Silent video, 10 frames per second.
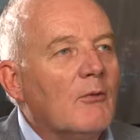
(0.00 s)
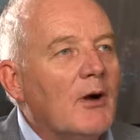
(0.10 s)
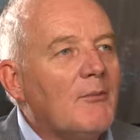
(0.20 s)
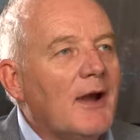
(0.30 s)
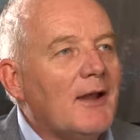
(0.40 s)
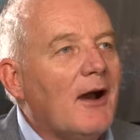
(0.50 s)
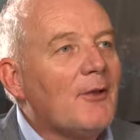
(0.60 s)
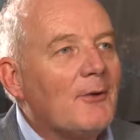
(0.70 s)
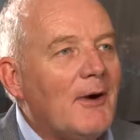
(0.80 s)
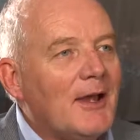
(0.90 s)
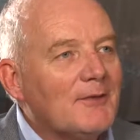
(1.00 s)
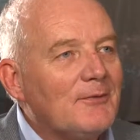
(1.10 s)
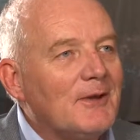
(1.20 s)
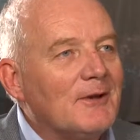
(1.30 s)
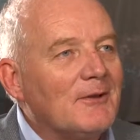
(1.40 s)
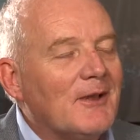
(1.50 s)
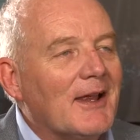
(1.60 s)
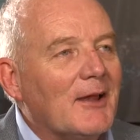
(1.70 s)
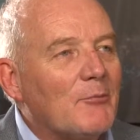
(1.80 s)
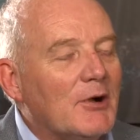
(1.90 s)
what might otherwise feel
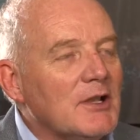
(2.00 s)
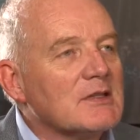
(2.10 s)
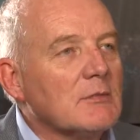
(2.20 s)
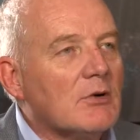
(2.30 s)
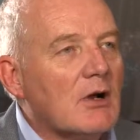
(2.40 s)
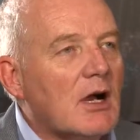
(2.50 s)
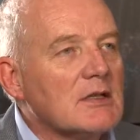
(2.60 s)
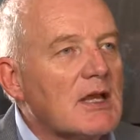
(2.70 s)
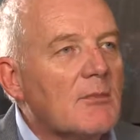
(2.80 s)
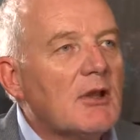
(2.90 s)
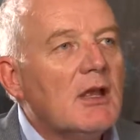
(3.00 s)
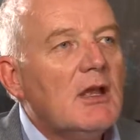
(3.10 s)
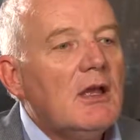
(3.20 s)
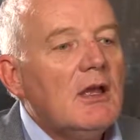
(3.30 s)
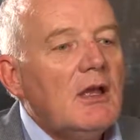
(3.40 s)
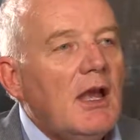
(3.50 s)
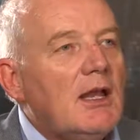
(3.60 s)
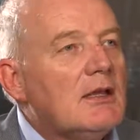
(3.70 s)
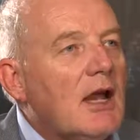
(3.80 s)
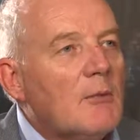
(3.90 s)
like a pretty simple concept.
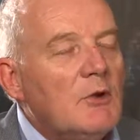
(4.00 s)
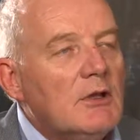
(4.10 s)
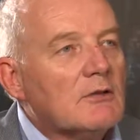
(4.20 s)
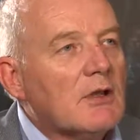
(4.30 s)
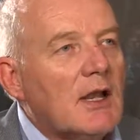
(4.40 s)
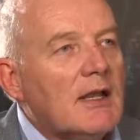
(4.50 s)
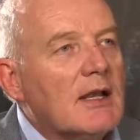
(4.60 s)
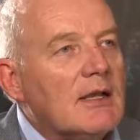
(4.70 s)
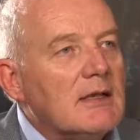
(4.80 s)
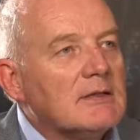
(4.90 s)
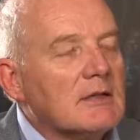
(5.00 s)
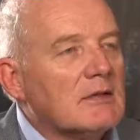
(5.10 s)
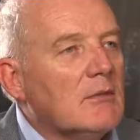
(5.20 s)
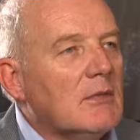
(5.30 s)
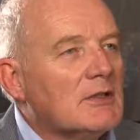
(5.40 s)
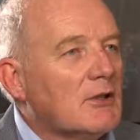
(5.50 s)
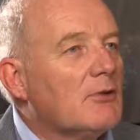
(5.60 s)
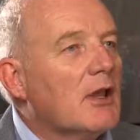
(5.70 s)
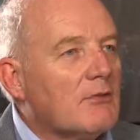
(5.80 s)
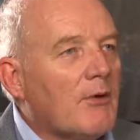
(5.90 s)
Anytime we use an identity system, it's a
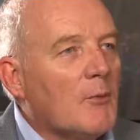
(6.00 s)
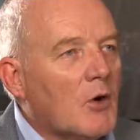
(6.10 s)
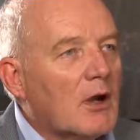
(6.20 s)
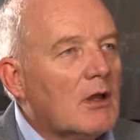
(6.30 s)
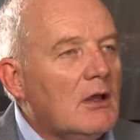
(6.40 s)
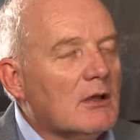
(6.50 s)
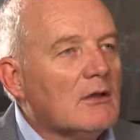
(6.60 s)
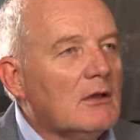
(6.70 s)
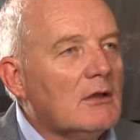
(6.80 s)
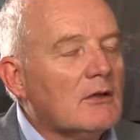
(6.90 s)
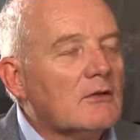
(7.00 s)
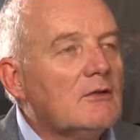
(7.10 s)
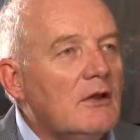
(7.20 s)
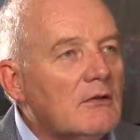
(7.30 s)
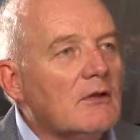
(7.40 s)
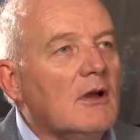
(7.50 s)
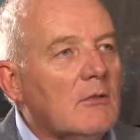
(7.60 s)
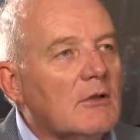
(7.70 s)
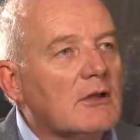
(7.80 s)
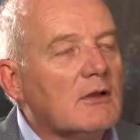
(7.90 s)
trust framework. It's a
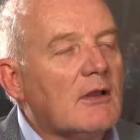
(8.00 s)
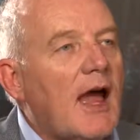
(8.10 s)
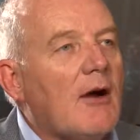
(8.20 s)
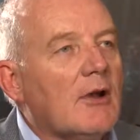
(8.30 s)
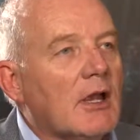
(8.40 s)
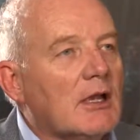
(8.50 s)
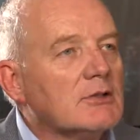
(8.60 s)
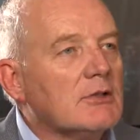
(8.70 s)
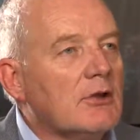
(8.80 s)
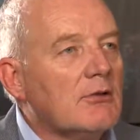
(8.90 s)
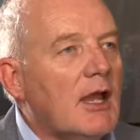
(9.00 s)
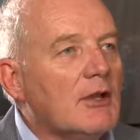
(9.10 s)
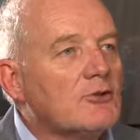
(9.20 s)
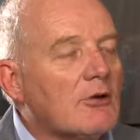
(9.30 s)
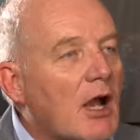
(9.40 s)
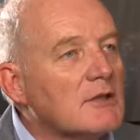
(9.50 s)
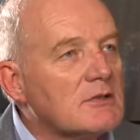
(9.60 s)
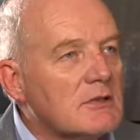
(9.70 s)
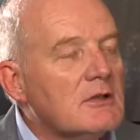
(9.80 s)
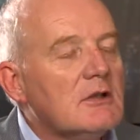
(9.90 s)
system that's allowing us to create
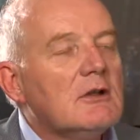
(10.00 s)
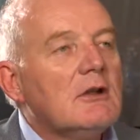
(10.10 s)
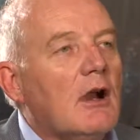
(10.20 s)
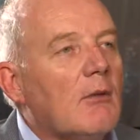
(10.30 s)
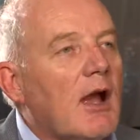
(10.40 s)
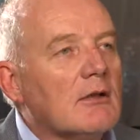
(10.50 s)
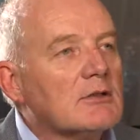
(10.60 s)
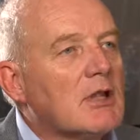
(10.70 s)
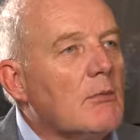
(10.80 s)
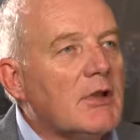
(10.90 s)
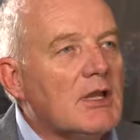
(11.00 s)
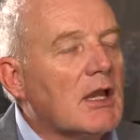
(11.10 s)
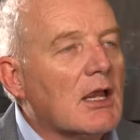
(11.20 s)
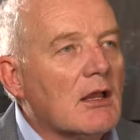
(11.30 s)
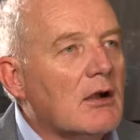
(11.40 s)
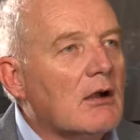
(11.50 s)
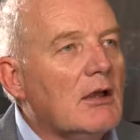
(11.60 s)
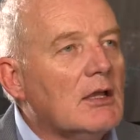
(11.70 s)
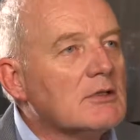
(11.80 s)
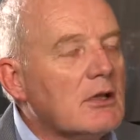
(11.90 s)
trust around some particular
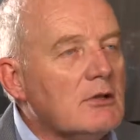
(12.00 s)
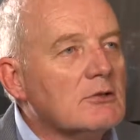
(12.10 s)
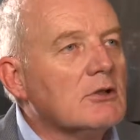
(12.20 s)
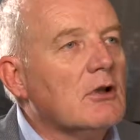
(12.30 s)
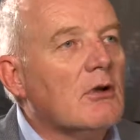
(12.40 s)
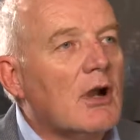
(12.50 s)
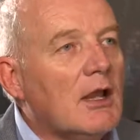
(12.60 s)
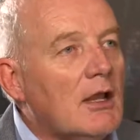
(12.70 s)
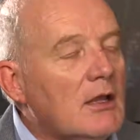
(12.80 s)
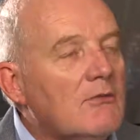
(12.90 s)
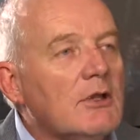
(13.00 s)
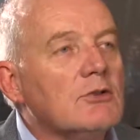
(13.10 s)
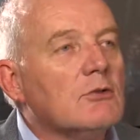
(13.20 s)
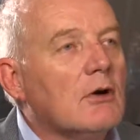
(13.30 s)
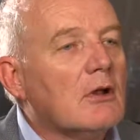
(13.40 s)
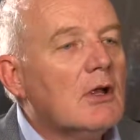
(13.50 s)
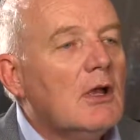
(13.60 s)
institution or individual.